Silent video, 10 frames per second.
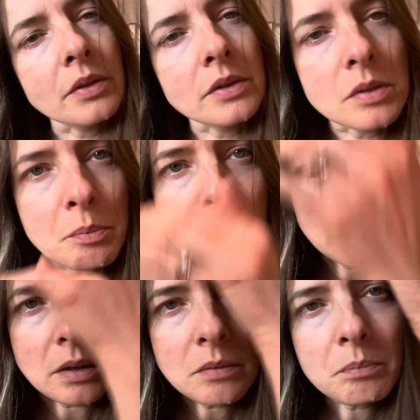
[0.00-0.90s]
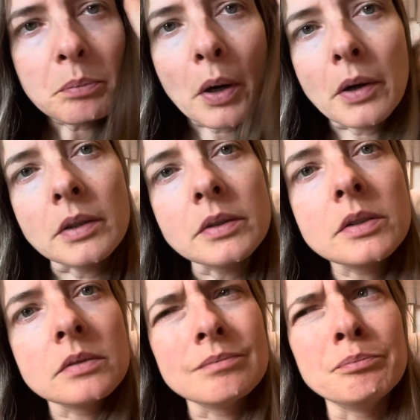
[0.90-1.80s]
is a big part,
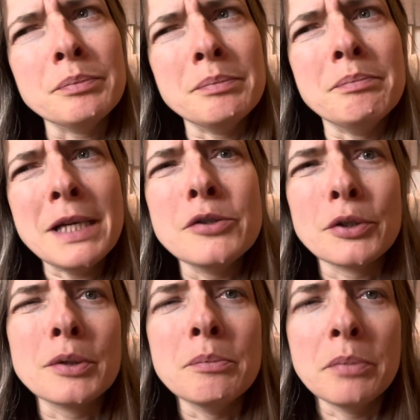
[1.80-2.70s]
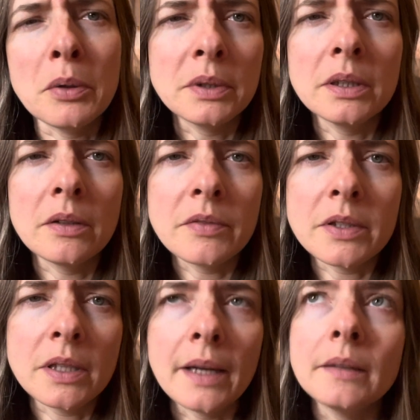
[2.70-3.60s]
major component of the
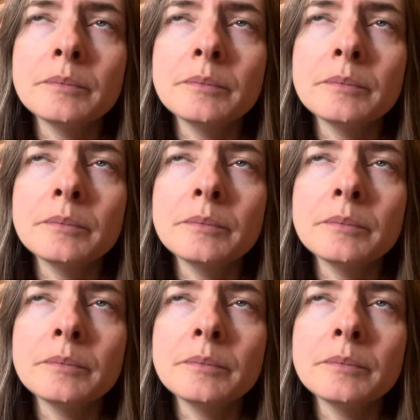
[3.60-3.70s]
diet.